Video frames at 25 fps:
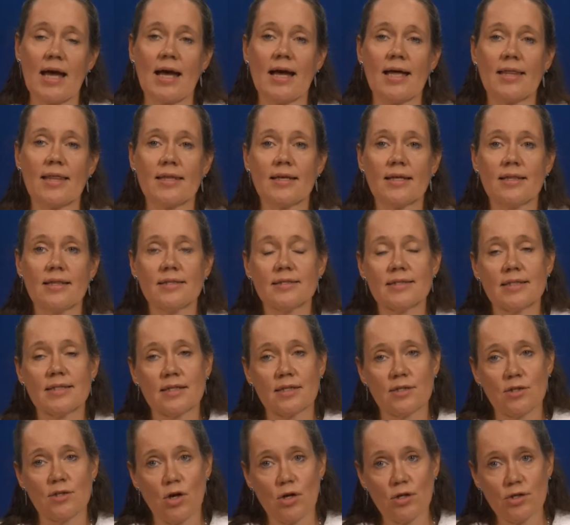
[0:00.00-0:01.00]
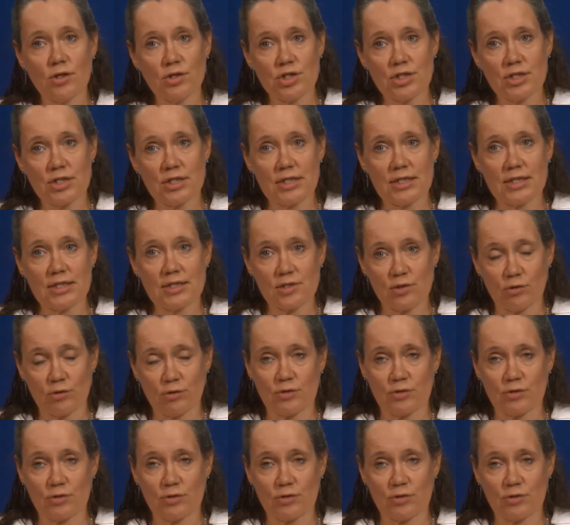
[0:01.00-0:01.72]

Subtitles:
And then the technology is